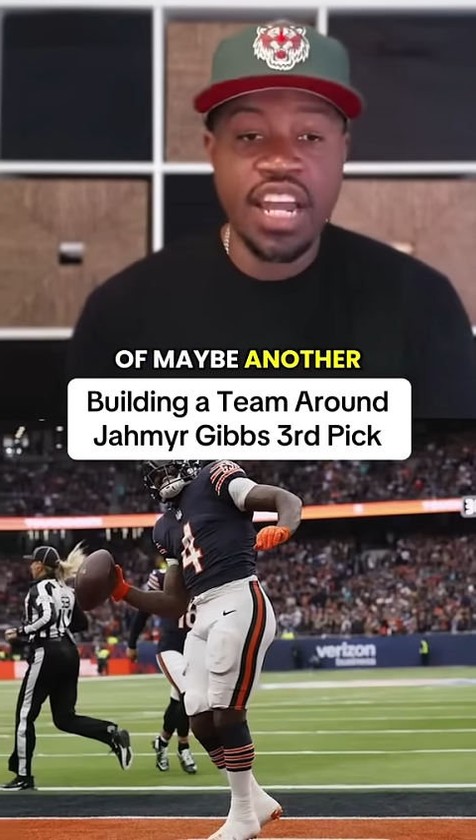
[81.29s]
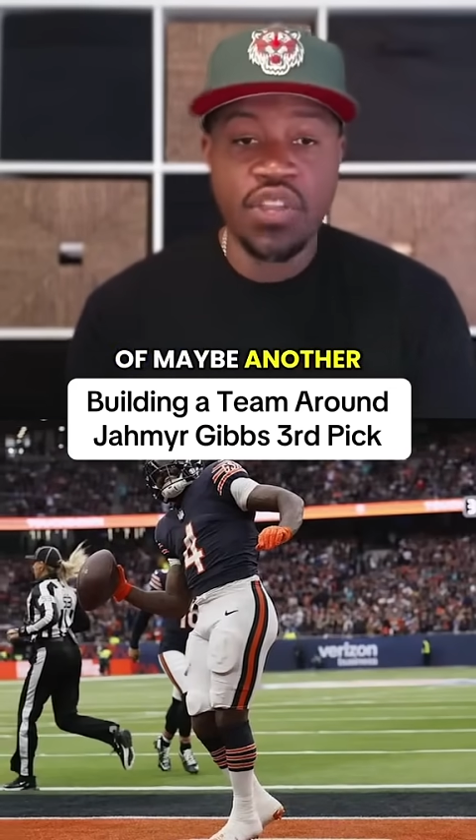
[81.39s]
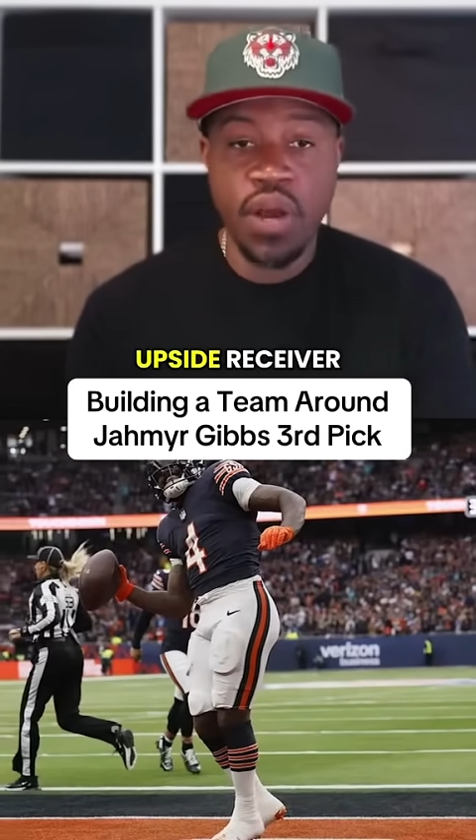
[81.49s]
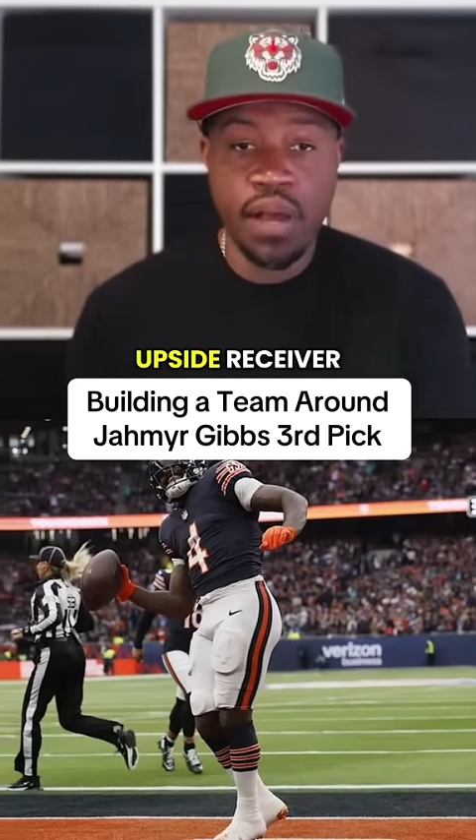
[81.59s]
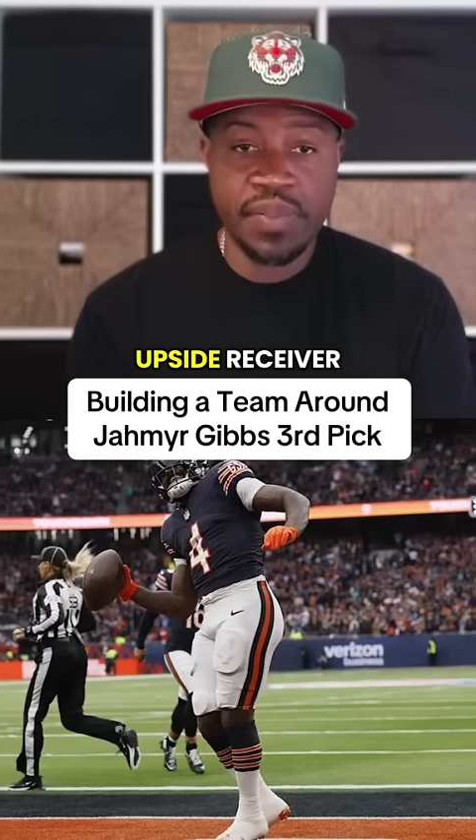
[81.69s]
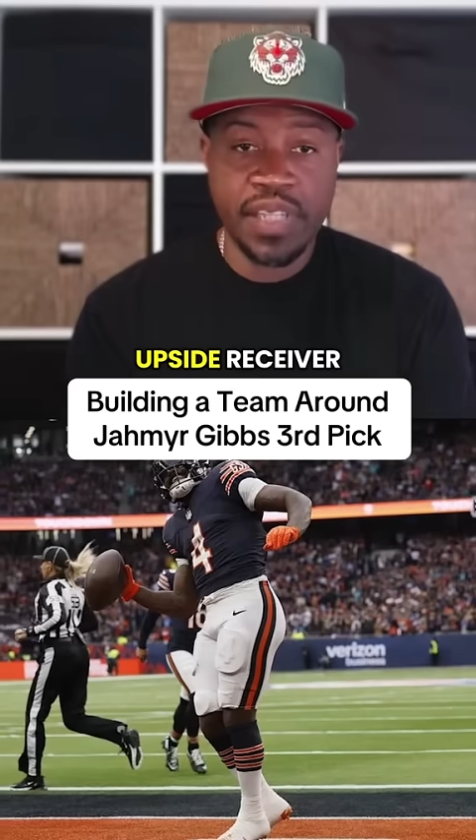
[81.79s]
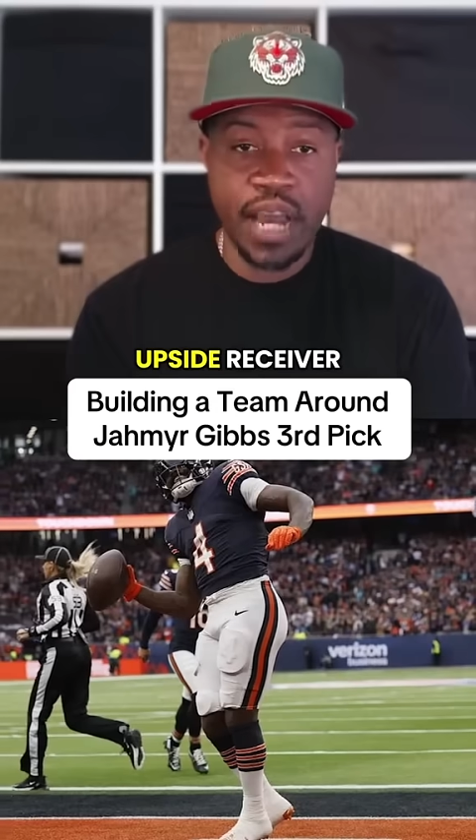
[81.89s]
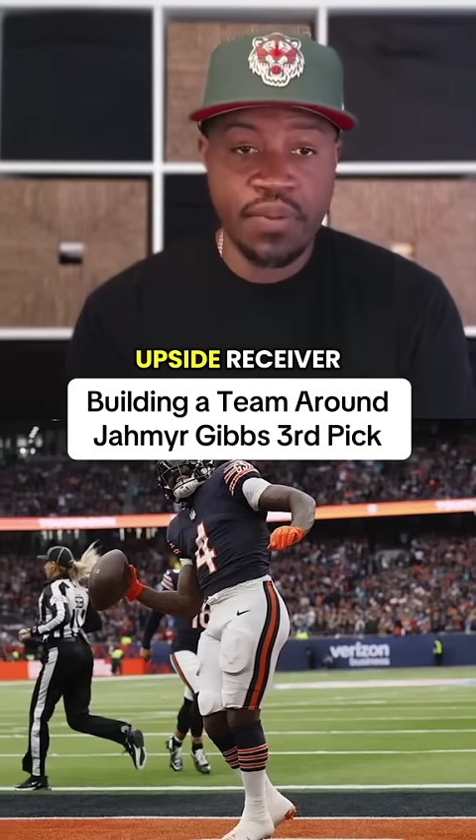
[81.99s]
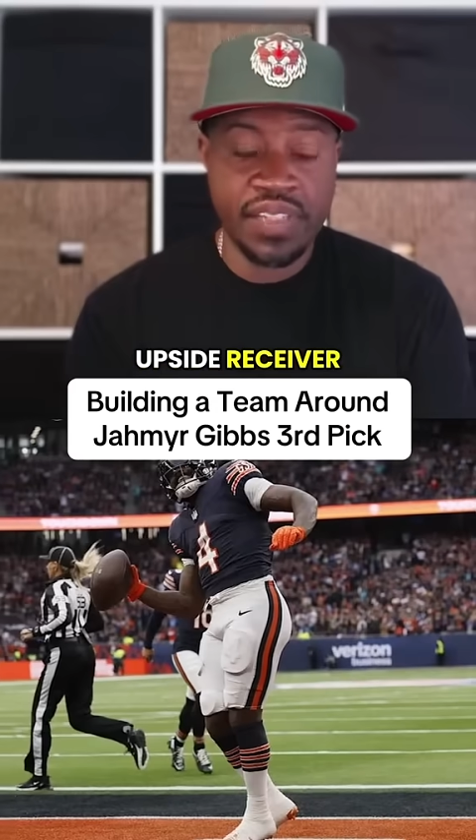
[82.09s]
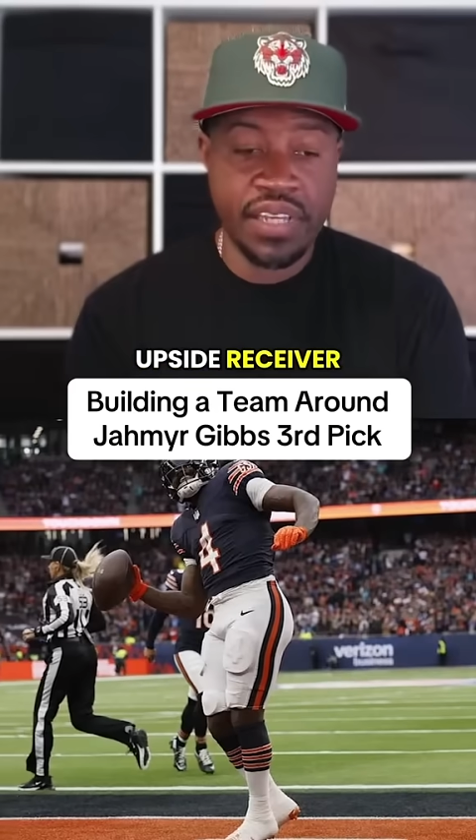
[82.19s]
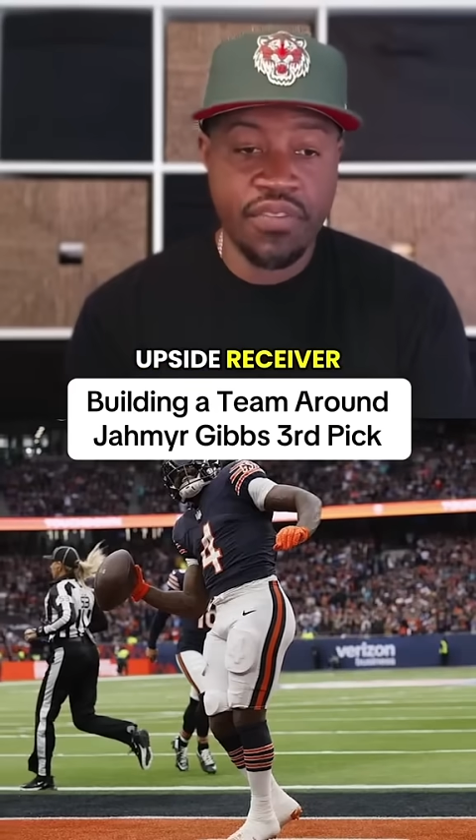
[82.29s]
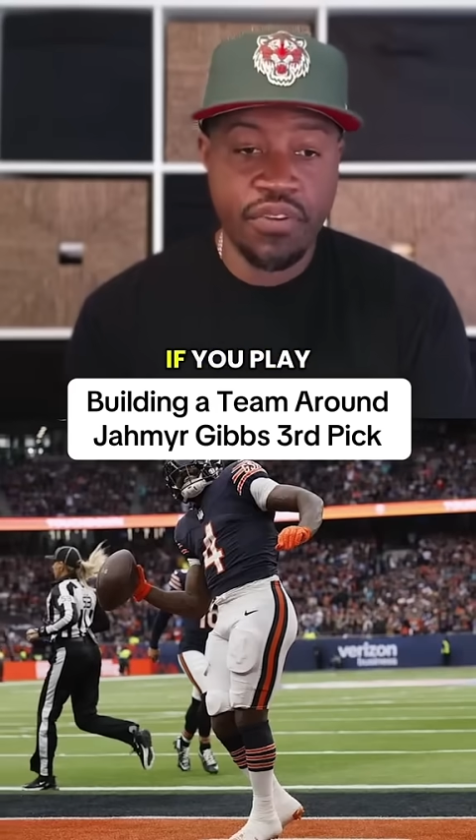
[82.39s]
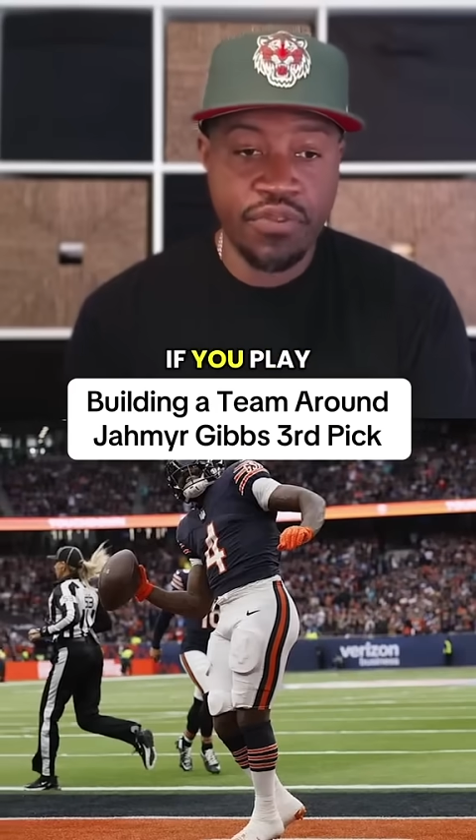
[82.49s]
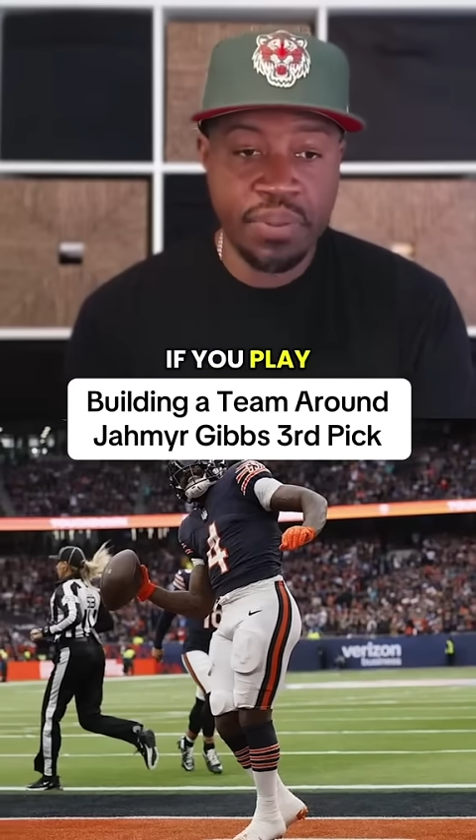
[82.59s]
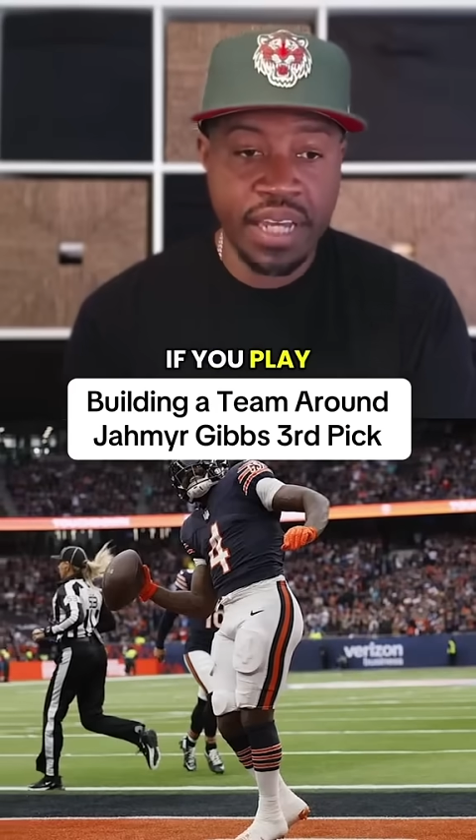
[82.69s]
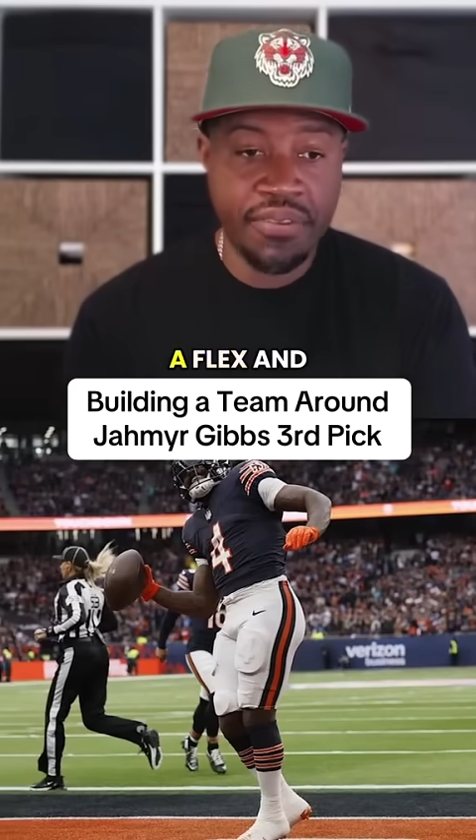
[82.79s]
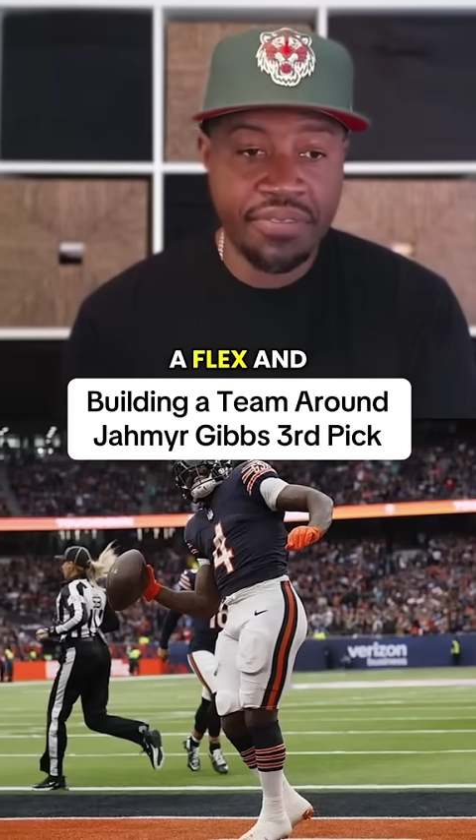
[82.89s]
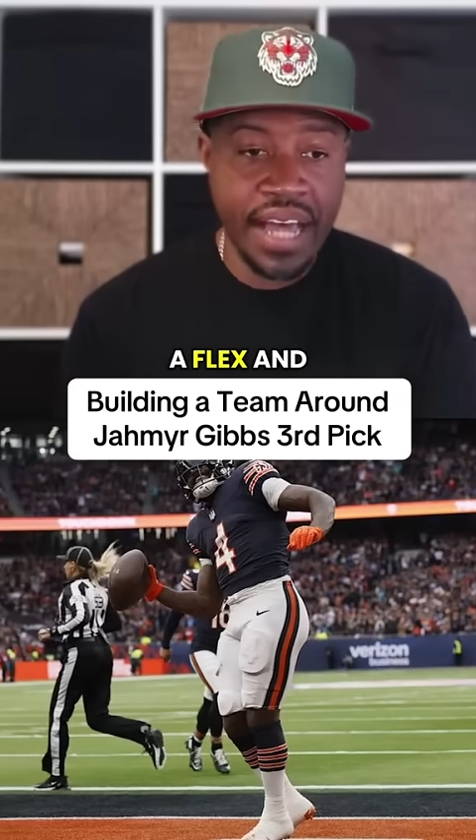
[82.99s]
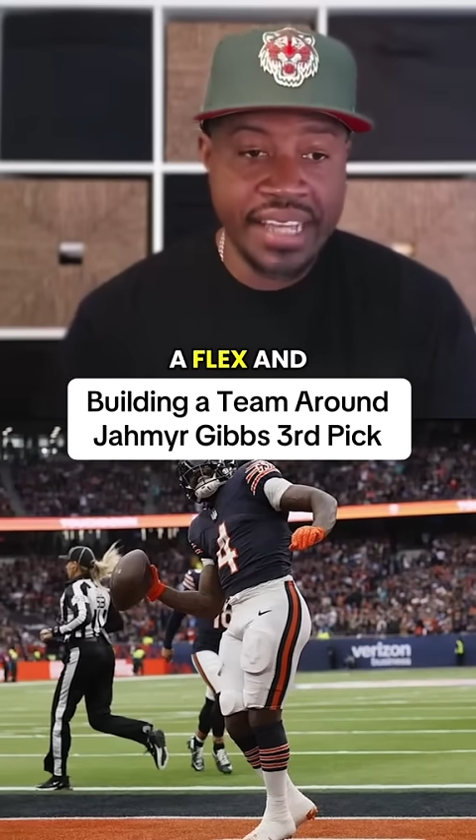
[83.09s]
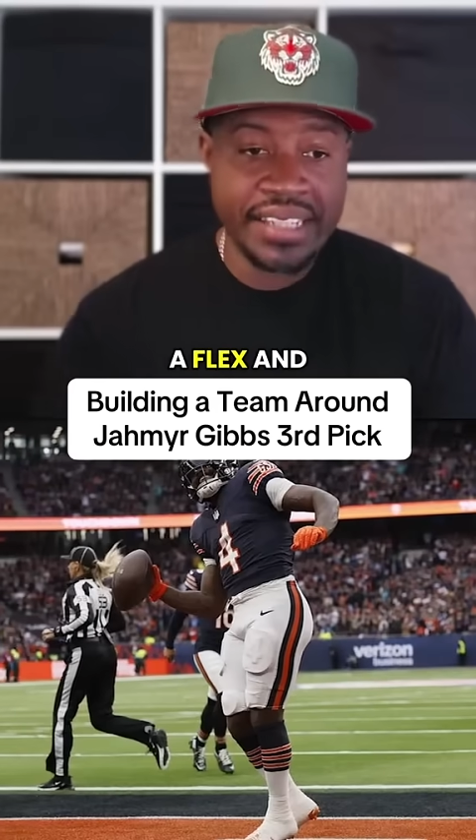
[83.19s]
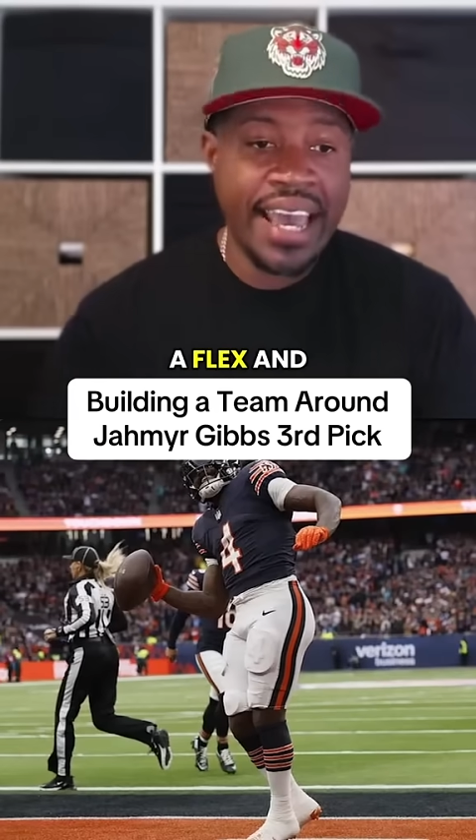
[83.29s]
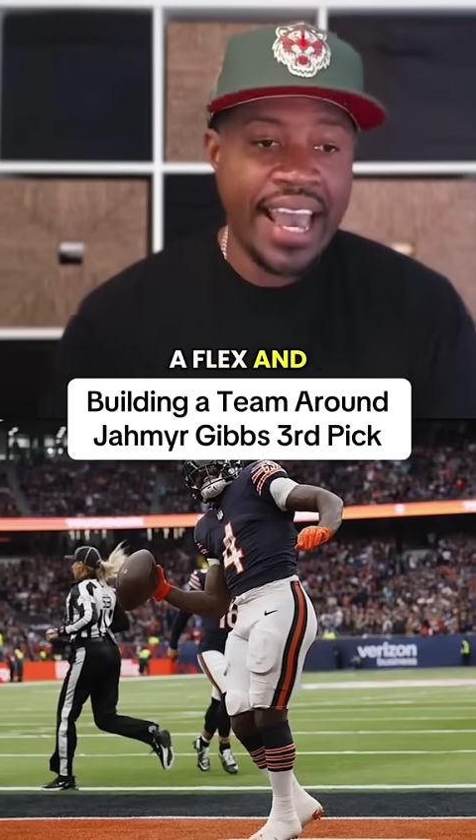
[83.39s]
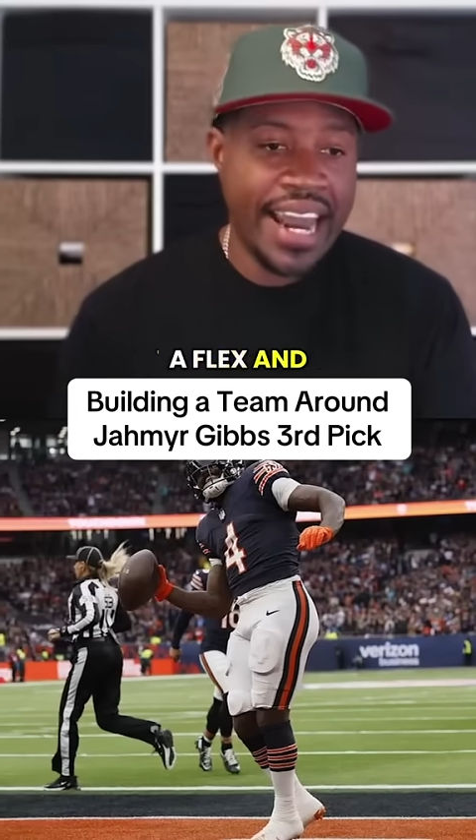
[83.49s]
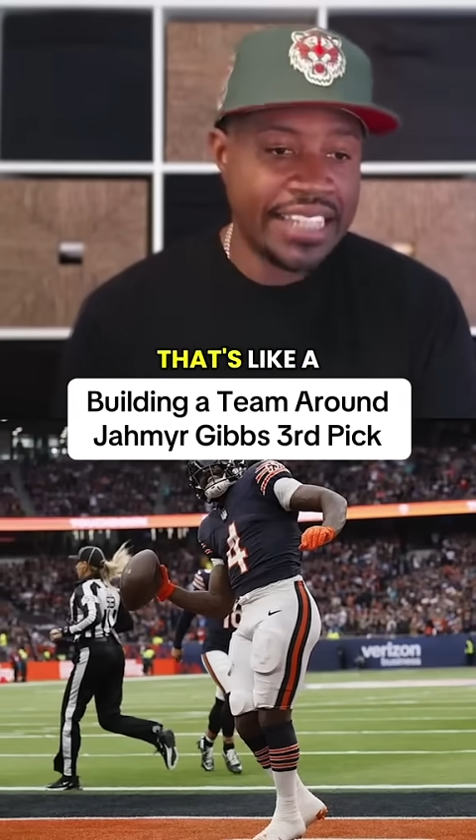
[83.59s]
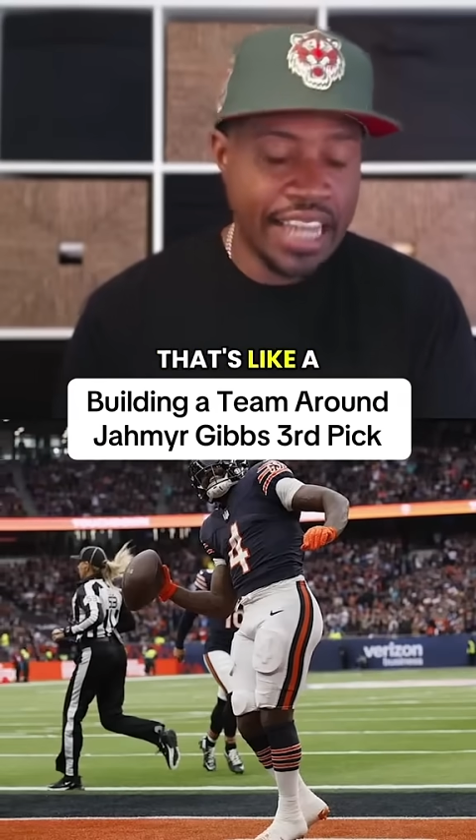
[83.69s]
upside receiver if you play a flex, and that's like a